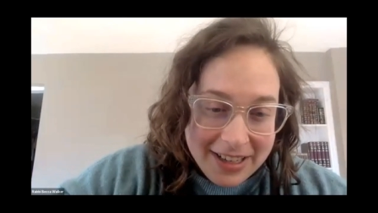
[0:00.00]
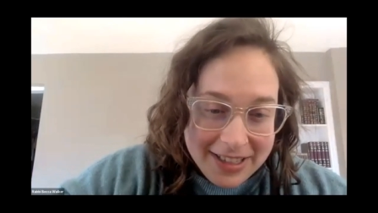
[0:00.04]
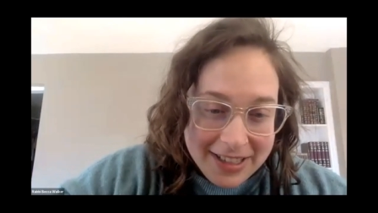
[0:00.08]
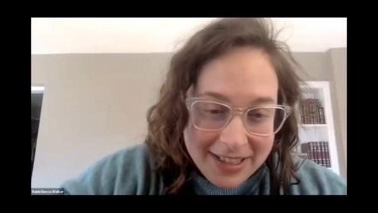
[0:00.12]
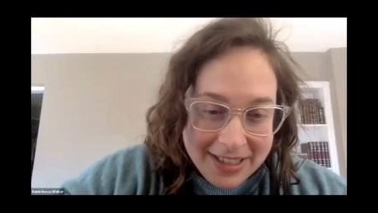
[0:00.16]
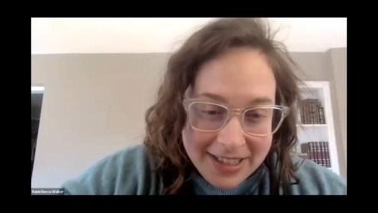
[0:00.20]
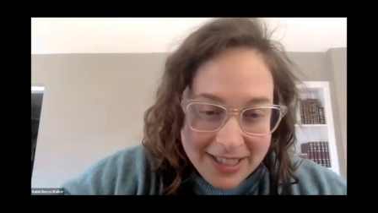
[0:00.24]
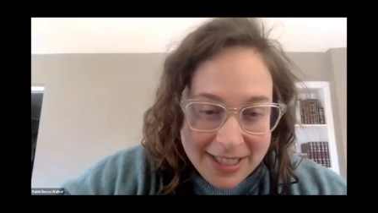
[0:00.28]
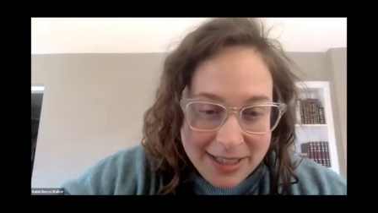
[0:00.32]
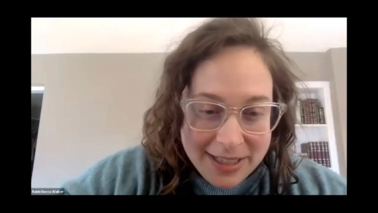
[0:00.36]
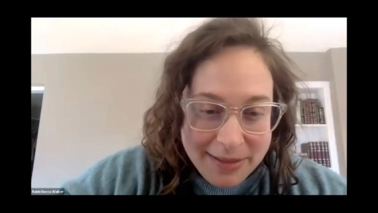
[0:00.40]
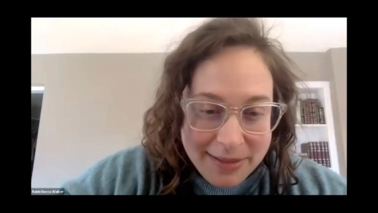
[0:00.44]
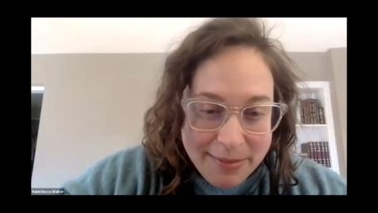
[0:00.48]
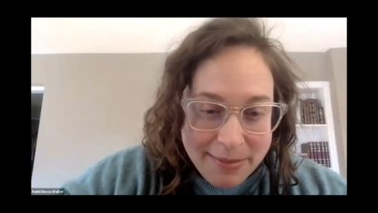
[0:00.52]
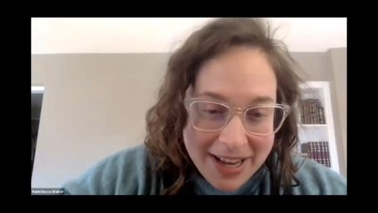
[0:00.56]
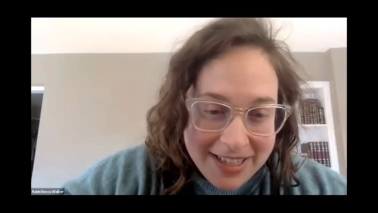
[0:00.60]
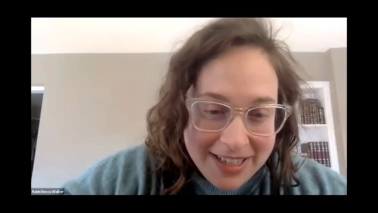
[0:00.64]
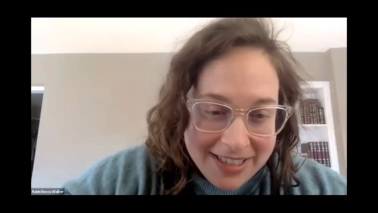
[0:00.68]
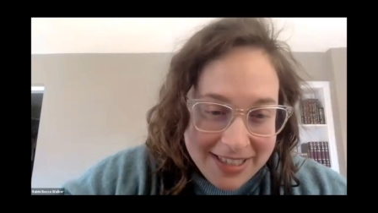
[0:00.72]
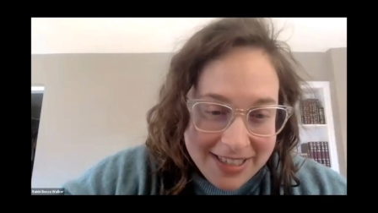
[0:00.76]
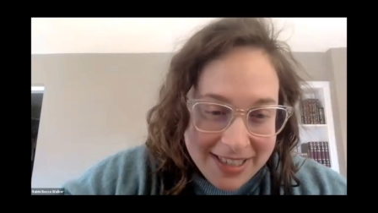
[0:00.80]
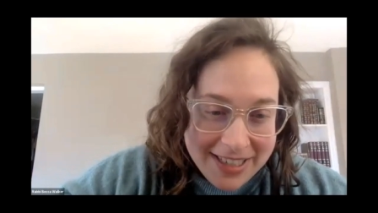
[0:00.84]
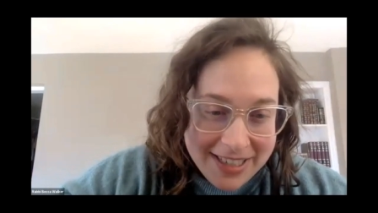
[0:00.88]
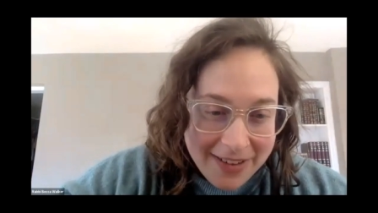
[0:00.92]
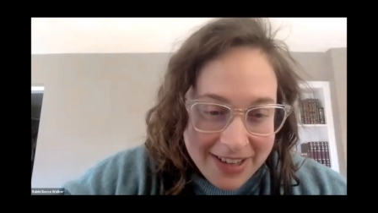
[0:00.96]

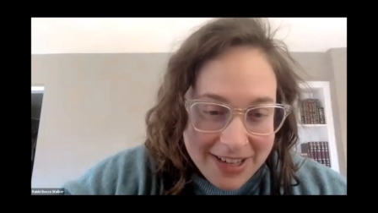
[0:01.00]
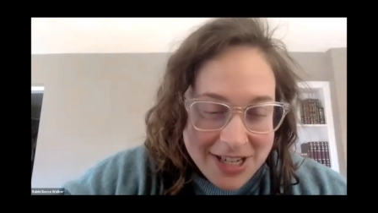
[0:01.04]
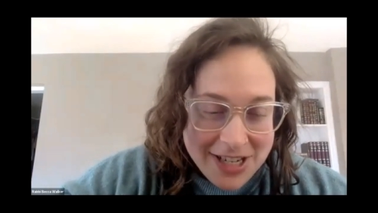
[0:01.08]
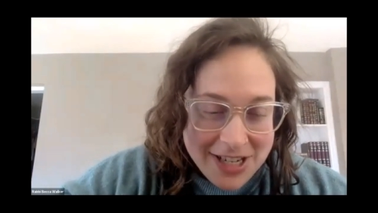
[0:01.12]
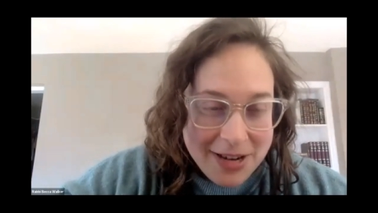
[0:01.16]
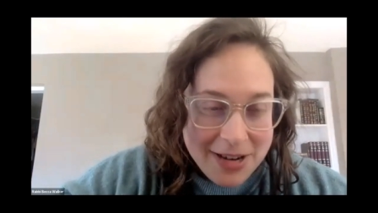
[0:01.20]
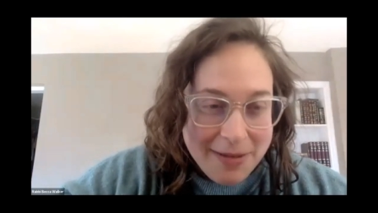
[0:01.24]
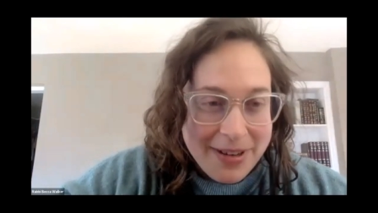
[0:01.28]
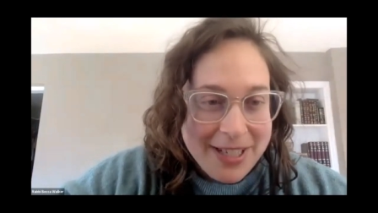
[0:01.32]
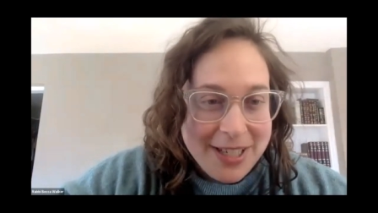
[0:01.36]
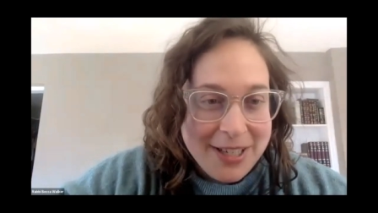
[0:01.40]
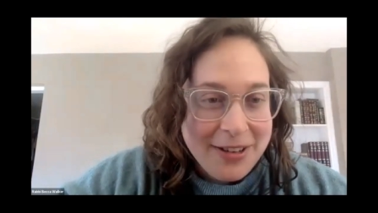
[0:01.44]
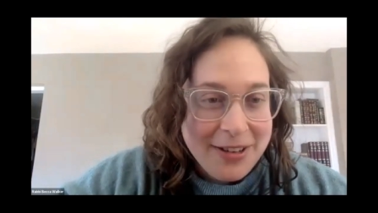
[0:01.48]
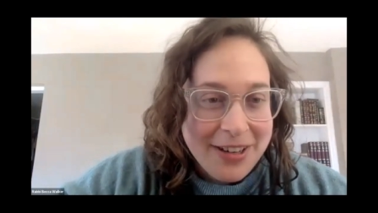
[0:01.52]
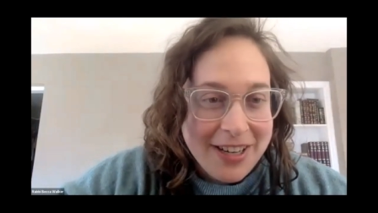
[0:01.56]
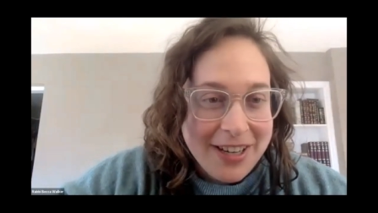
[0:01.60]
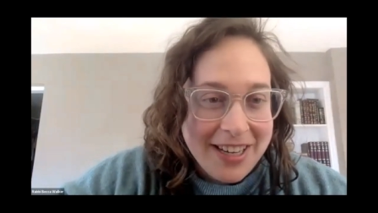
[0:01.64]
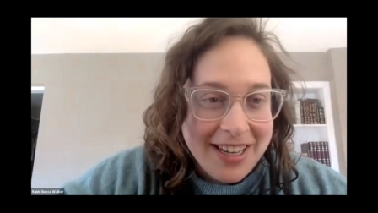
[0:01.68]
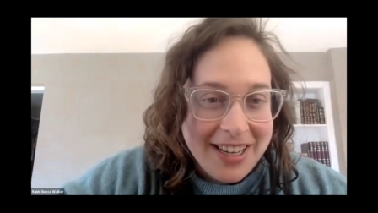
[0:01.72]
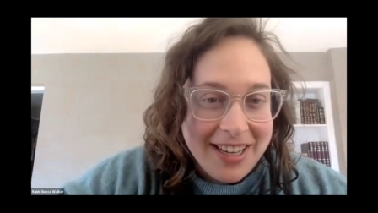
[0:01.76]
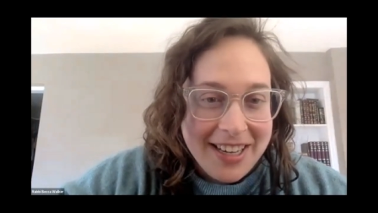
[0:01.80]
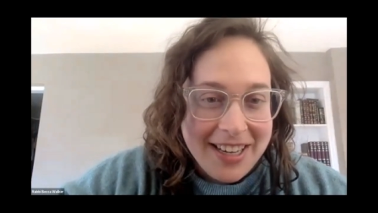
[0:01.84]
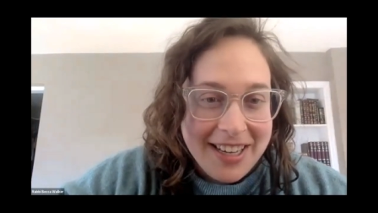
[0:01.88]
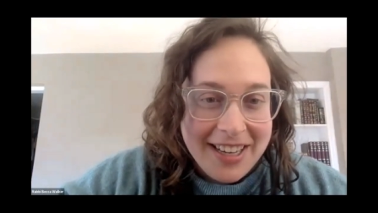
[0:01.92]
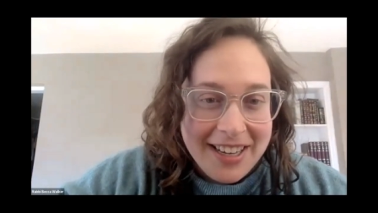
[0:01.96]
suspense. I'm going to share my
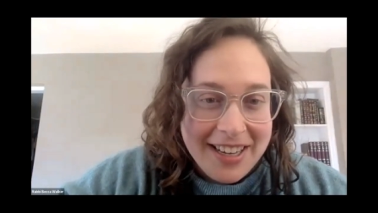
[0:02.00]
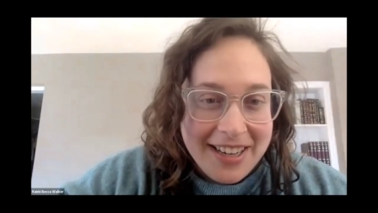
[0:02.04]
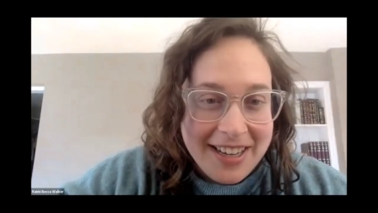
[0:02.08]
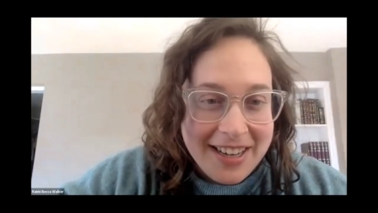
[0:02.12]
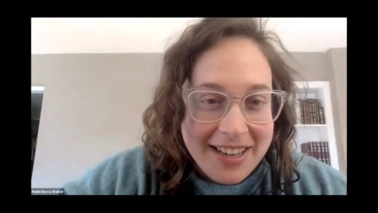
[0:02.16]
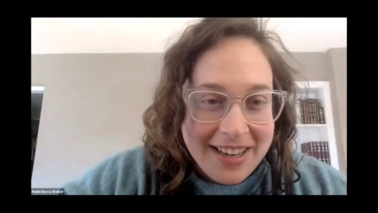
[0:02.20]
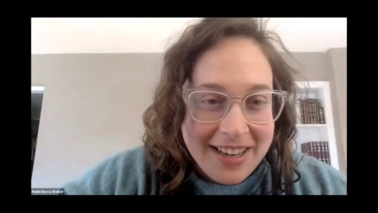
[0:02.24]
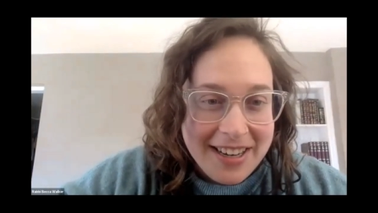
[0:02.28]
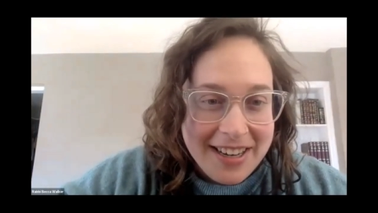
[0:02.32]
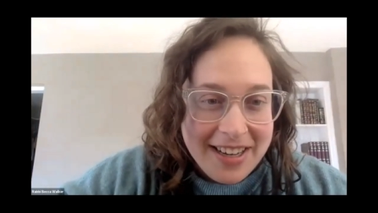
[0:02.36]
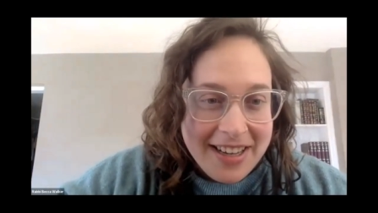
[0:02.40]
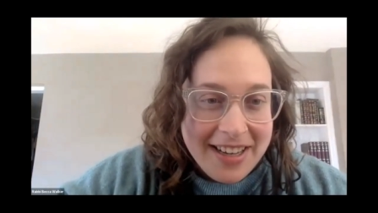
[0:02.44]
screen.